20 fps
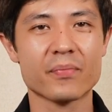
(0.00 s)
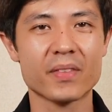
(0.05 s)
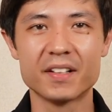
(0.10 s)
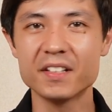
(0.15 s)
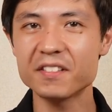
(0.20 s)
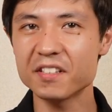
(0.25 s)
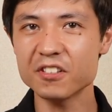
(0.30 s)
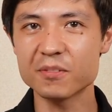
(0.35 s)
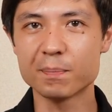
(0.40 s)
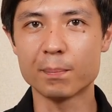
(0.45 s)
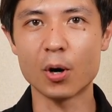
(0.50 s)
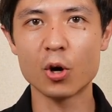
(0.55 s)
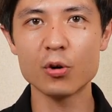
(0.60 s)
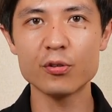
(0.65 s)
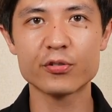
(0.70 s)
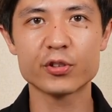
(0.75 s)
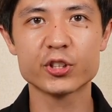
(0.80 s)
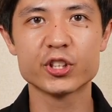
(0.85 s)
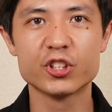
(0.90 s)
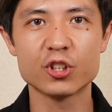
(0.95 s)
This is both
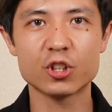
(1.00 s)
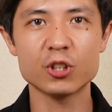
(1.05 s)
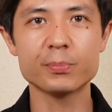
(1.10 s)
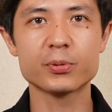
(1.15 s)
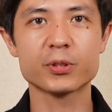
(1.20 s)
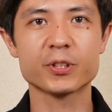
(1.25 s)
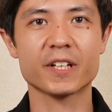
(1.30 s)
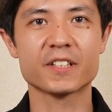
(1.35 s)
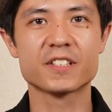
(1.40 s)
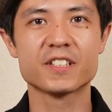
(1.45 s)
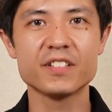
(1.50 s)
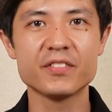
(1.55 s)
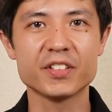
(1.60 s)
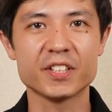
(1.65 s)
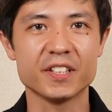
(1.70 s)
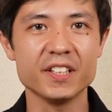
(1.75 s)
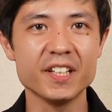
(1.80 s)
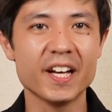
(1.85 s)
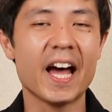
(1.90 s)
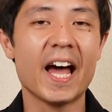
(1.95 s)
for your
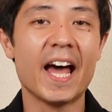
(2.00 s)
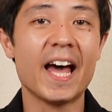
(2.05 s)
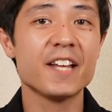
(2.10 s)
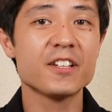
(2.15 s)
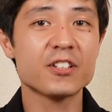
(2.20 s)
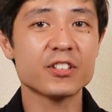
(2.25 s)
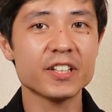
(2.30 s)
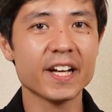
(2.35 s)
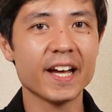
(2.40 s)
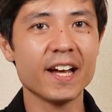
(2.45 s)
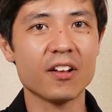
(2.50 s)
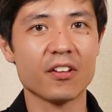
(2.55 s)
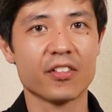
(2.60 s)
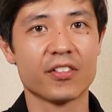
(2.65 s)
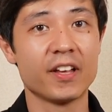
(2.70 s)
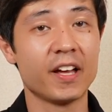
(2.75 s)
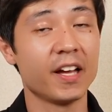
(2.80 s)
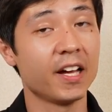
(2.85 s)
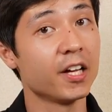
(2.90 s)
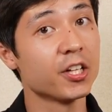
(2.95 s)
productivity and your health.
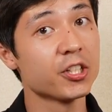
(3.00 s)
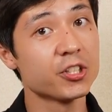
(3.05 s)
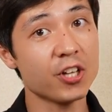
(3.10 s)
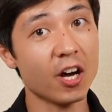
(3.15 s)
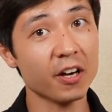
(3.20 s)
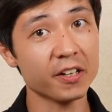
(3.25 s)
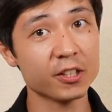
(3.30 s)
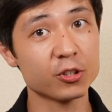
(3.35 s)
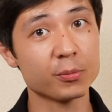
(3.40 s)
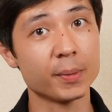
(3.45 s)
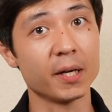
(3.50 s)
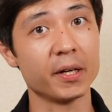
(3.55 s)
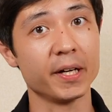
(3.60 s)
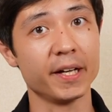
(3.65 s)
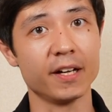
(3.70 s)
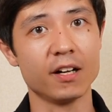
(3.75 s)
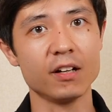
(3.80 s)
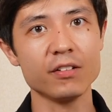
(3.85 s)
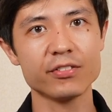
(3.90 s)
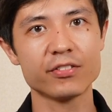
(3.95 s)
Talking about
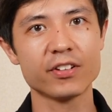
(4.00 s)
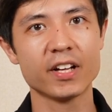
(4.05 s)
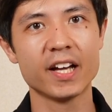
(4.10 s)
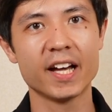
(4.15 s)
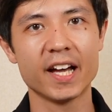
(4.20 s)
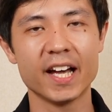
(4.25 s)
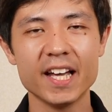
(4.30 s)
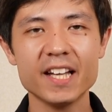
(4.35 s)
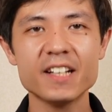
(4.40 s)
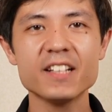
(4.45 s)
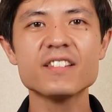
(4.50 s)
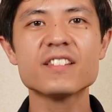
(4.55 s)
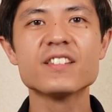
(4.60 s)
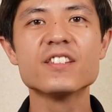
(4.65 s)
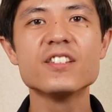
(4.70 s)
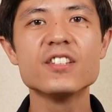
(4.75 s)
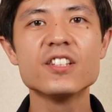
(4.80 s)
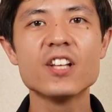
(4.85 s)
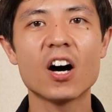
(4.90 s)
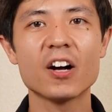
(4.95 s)
health, it is
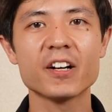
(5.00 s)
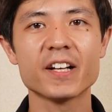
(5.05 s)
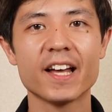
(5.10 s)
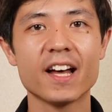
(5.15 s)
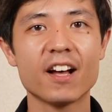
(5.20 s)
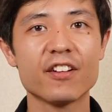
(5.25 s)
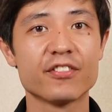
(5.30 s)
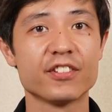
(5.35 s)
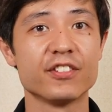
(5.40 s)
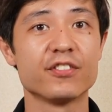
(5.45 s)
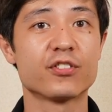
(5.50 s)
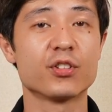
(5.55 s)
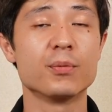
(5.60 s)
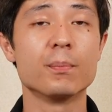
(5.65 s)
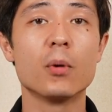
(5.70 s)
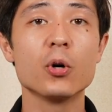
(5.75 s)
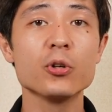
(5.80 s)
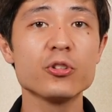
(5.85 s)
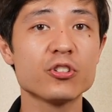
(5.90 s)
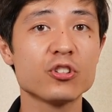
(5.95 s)
not healthy for
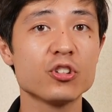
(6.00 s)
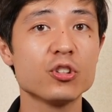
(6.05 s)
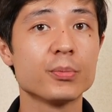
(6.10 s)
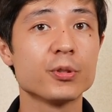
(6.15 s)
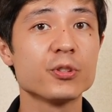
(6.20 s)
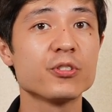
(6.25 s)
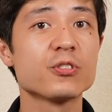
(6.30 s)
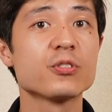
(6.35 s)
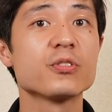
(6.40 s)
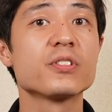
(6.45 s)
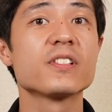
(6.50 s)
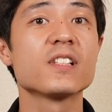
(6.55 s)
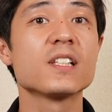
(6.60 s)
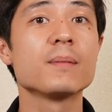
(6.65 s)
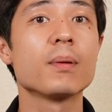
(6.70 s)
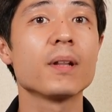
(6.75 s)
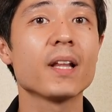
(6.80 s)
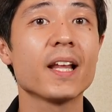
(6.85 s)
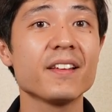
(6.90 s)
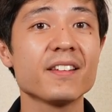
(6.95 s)
most humans to
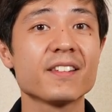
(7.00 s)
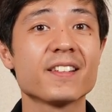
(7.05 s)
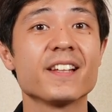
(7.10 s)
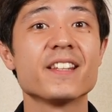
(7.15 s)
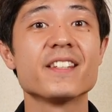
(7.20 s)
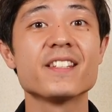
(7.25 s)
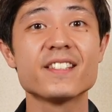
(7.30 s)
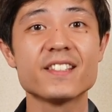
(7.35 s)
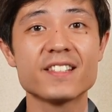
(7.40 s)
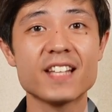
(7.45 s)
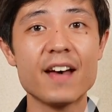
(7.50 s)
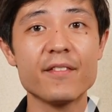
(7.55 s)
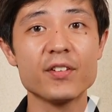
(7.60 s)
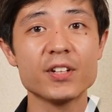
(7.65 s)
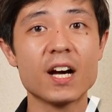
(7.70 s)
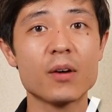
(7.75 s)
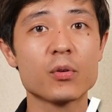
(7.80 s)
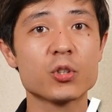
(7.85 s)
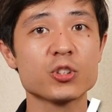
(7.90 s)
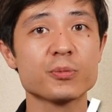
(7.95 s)
sleep less than 7
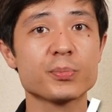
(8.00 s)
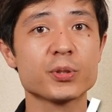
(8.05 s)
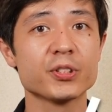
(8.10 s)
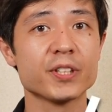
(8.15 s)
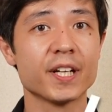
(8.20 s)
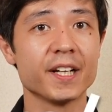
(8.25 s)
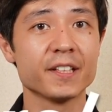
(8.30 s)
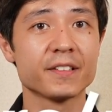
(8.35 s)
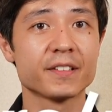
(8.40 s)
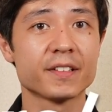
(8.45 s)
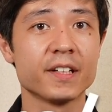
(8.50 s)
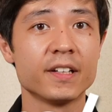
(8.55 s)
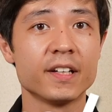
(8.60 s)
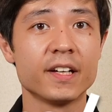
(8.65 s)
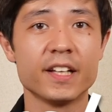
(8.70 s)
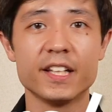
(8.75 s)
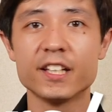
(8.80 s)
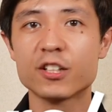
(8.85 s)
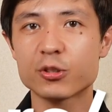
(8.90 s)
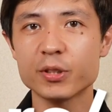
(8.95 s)
hours per night,
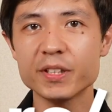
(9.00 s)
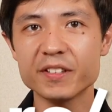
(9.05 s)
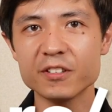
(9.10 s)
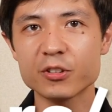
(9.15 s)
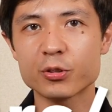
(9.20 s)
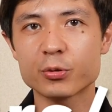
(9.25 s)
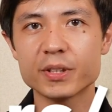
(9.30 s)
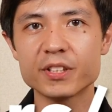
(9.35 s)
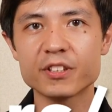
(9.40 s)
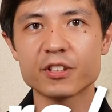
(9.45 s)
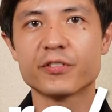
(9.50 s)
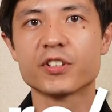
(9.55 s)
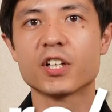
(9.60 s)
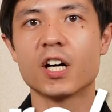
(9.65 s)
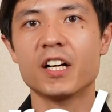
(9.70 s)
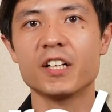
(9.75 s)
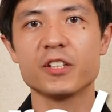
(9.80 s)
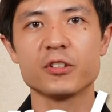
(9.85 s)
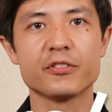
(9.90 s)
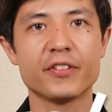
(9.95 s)
increasing the risk of
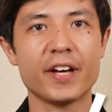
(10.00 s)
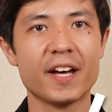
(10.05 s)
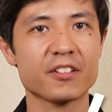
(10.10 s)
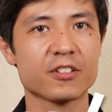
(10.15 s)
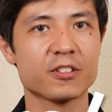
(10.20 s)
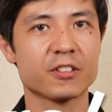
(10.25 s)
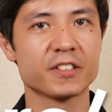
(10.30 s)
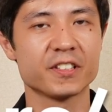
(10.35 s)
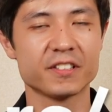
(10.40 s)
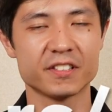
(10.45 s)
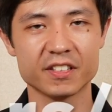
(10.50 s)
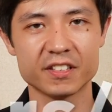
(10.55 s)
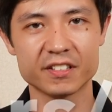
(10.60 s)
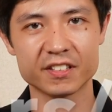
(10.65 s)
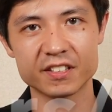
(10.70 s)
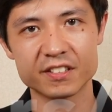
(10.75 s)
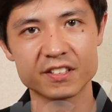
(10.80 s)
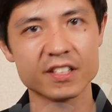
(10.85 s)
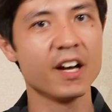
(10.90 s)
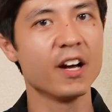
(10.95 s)
cardiovascular
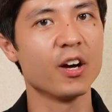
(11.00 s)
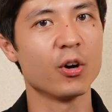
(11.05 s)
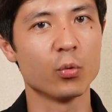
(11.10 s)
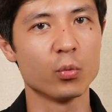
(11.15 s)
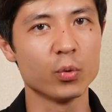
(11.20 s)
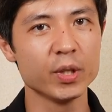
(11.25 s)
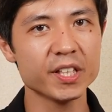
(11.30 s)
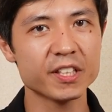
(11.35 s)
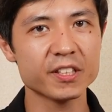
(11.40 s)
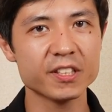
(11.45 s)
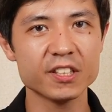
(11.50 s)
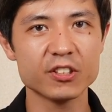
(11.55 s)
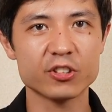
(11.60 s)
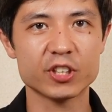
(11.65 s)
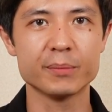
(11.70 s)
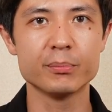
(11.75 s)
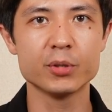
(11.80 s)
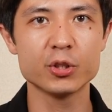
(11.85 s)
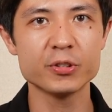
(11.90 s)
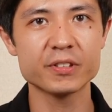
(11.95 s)
diseases, weakening your
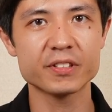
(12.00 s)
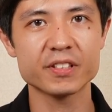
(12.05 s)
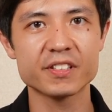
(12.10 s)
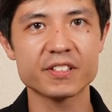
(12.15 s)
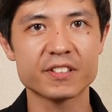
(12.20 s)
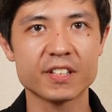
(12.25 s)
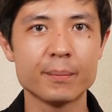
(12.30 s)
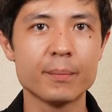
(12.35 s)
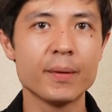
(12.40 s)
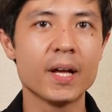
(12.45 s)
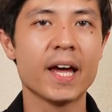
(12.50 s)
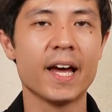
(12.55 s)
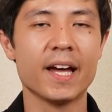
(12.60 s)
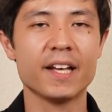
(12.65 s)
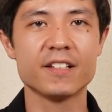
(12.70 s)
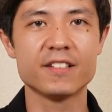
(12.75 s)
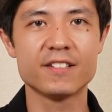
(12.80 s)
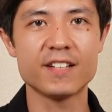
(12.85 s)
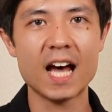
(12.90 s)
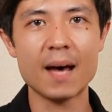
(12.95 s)
immune system,
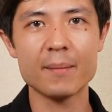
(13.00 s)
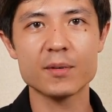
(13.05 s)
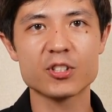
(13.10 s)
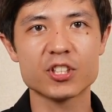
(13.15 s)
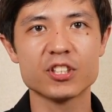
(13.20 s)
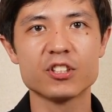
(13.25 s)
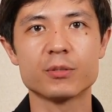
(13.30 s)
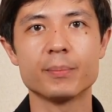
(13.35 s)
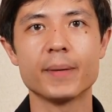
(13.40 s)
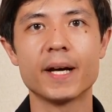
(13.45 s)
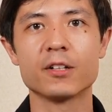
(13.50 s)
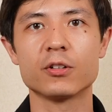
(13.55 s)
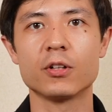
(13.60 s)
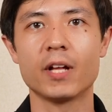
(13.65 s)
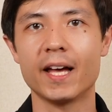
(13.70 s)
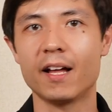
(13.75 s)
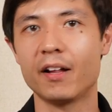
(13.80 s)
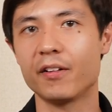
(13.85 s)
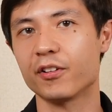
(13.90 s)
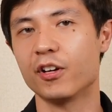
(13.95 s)
and damaging your mental
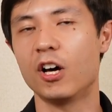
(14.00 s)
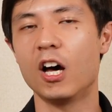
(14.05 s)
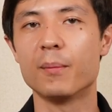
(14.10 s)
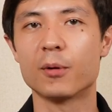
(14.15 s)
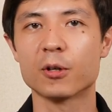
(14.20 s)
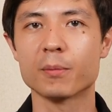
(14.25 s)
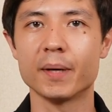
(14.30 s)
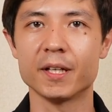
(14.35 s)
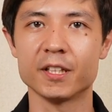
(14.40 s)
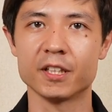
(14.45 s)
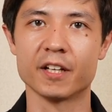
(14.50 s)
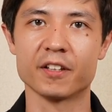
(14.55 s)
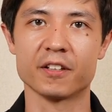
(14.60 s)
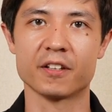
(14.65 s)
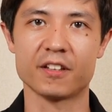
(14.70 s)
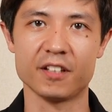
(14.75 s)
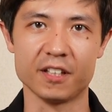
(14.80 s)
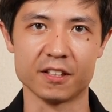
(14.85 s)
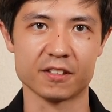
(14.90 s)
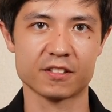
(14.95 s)
health, among many other
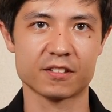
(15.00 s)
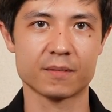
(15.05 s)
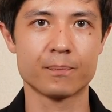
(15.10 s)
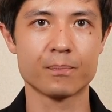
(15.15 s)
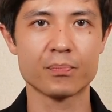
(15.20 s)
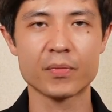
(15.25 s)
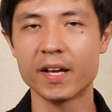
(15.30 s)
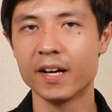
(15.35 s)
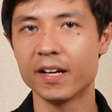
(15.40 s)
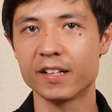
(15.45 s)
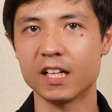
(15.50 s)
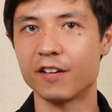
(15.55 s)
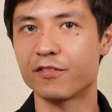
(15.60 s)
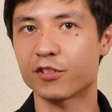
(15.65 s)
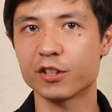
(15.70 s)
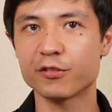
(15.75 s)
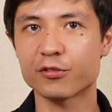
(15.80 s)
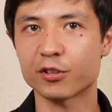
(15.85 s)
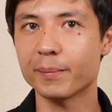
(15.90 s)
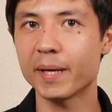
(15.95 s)
things. Now
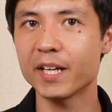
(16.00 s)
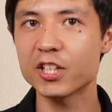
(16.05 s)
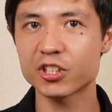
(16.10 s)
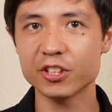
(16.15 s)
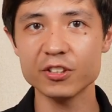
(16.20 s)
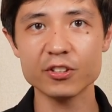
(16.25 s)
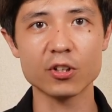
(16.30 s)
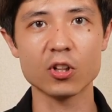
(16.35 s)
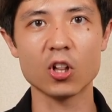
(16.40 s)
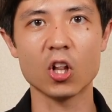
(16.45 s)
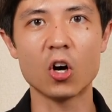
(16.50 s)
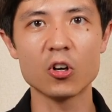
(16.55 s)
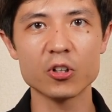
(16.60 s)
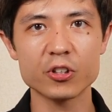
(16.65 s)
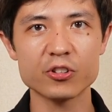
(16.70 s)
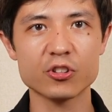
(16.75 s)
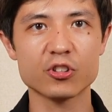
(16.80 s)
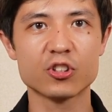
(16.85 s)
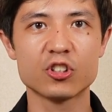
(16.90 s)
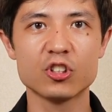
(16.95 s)
for information, the
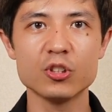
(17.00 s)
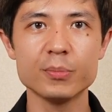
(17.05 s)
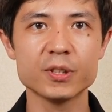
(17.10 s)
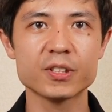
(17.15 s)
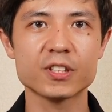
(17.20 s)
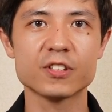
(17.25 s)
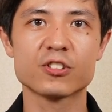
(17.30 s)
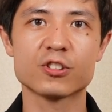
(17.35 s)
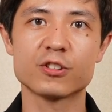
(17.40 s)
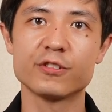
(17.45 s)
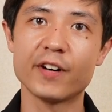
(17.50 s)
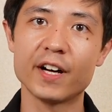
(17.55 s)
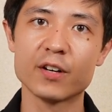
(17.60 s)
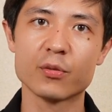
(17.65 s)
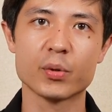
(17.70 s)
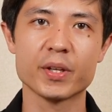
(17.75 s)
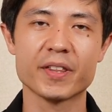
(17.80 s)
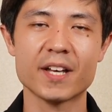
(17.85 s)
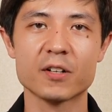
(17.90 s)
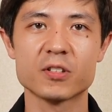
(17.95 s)
longest a human can survive
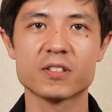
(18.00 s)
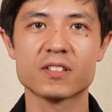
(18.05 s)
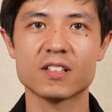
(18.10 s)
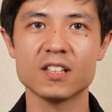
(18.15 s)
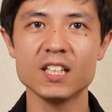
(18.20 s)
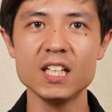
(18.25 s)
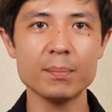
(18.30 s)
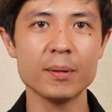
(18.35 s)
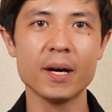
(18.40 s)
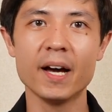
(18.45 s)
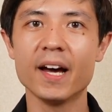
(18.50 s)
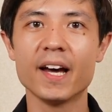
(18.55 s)
without sleep